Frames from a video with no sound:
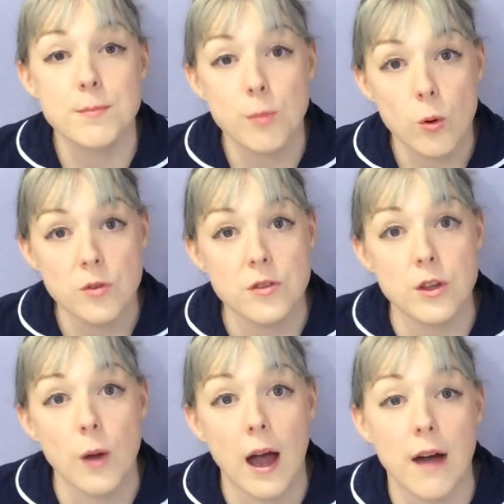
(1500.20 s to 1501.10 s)
important
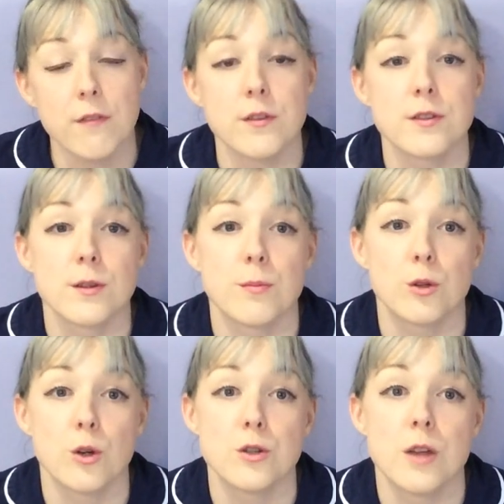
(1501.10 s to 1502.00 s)
you have some
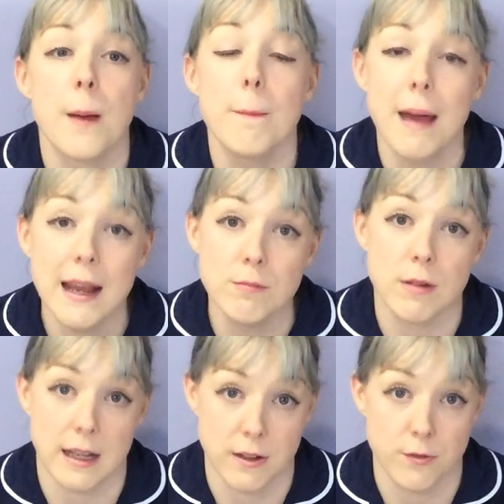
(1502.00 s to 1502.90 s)
good pain
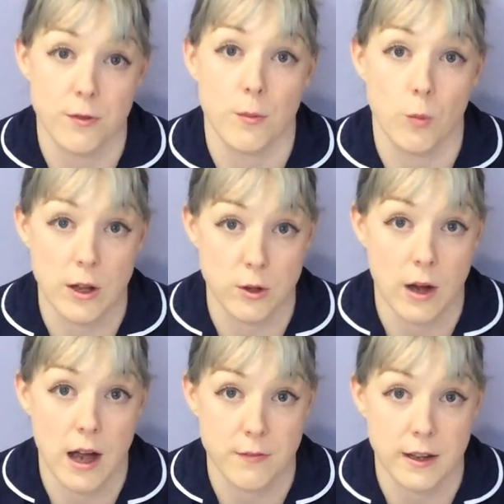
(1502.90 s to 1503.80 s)
relief when you're
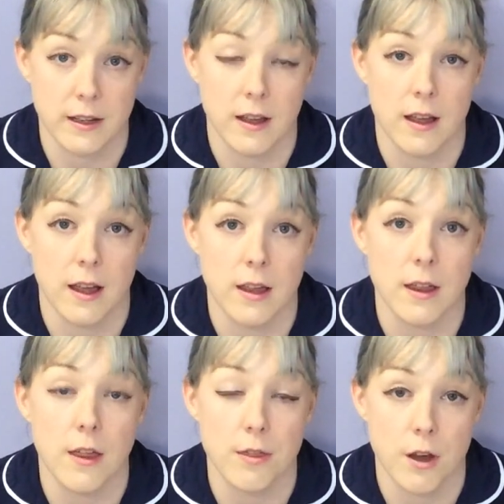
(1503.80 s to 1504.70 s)
having
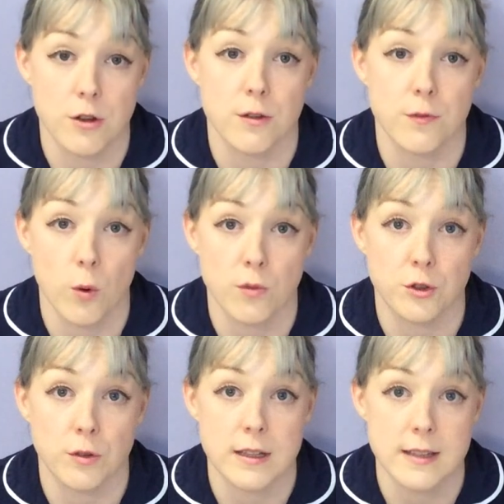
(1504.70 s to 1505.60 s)
a 3rd and 4th
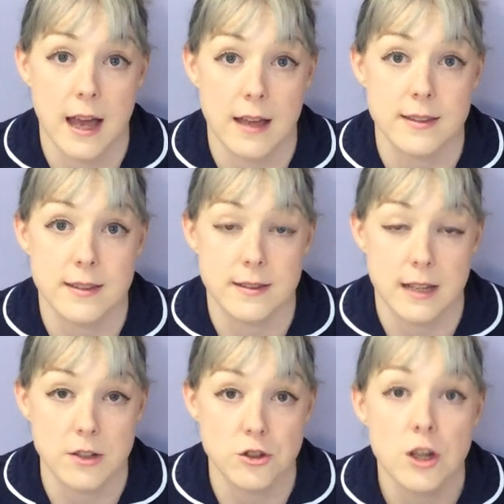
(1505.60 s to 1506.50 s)
degree tear
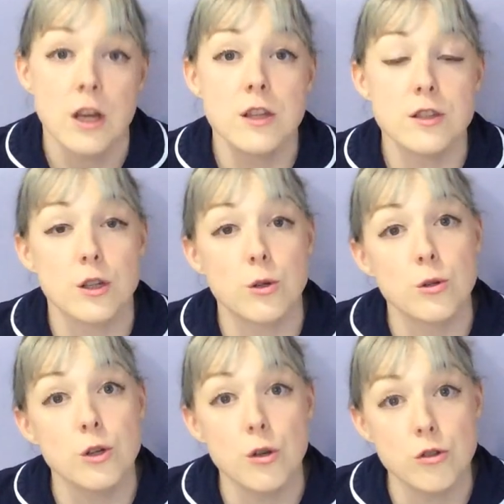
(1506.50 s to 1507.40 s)
stitched, so you
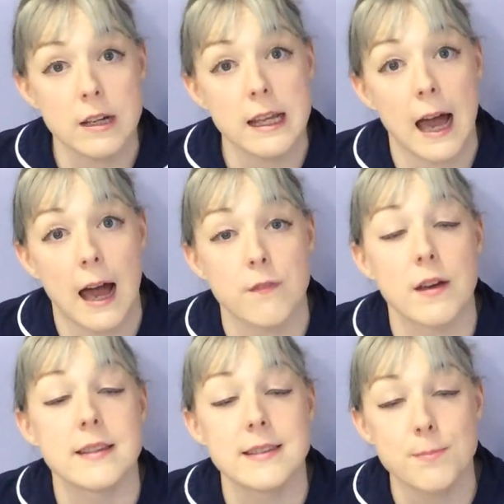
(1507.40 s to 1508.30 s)
usually
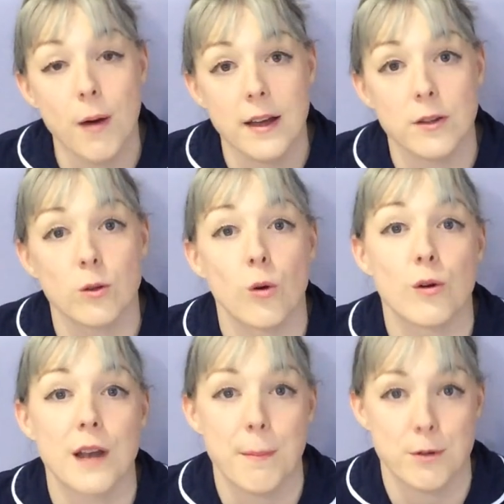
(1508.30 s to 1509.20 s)
have a spinal
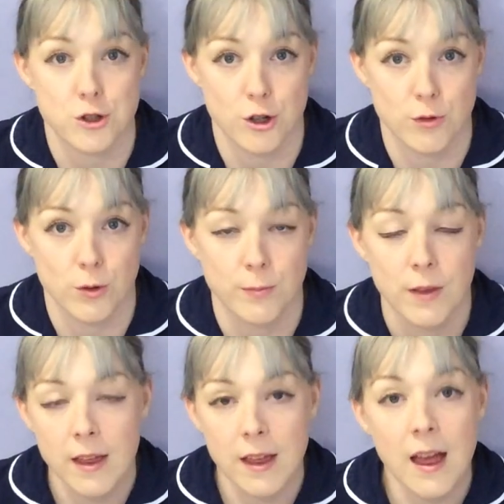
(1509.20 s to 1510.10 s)
or an epidural.
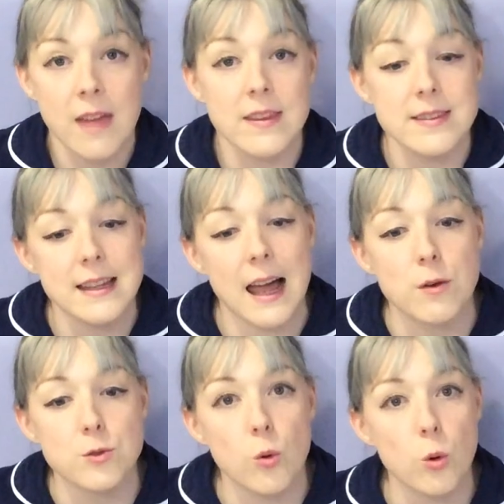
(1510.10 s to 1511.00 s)
This
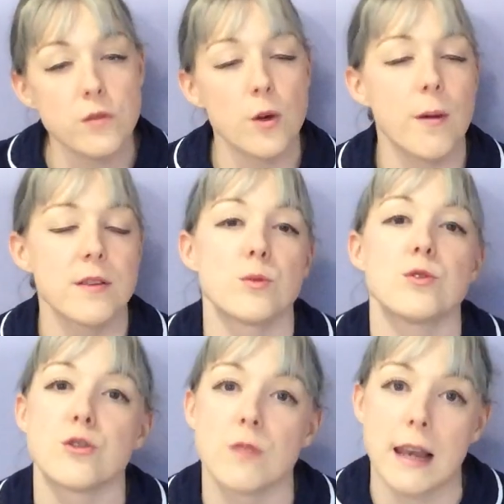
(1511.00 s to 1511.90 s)
allows all of your muscles
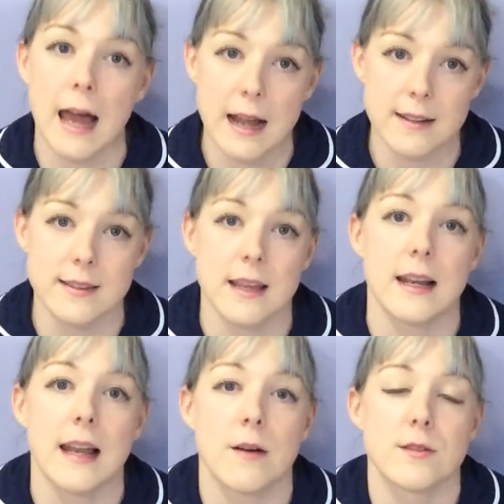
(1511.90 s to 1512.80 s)
to relax and
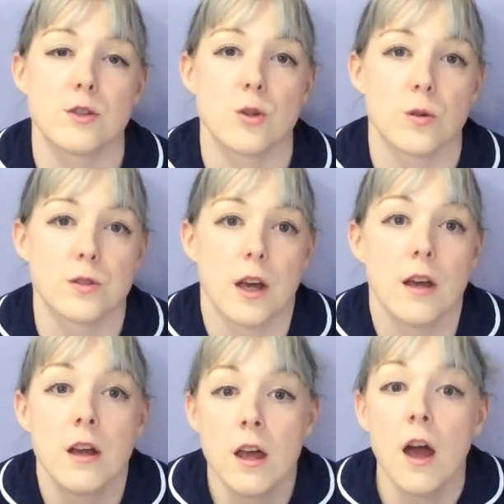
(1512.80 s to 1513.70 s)
allows the
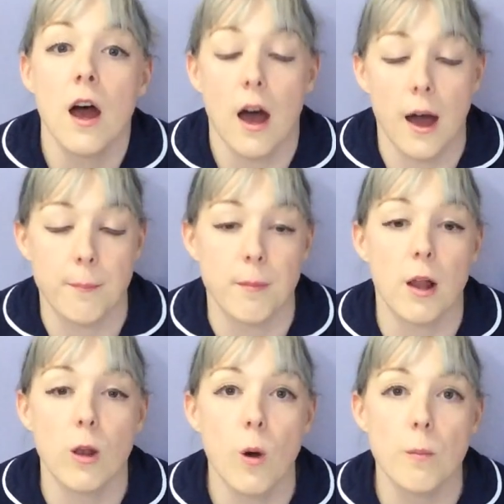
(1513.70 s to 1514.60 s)
doctor
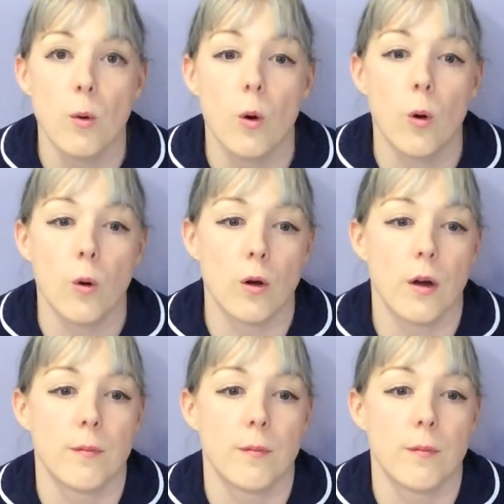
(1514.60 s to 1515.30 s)
a lot more